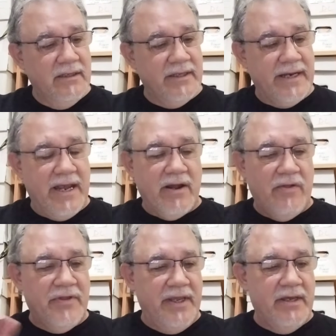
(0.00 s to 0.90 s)
that had all
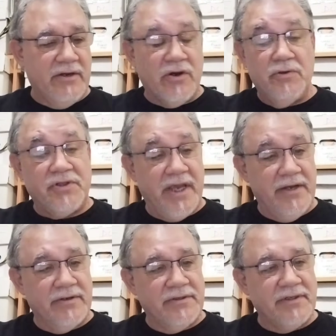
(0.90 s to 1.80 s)
the
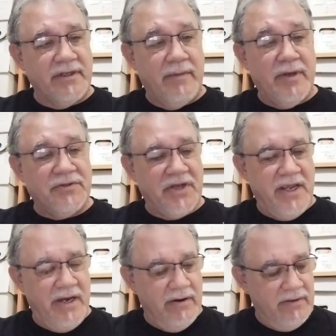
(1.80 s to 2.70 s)
Crusaders and MLJ
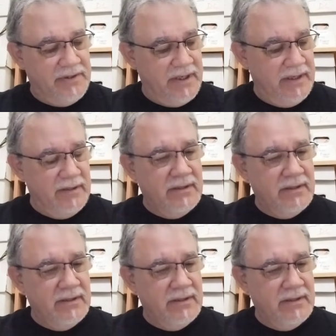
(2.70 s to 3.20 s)
heroes in it.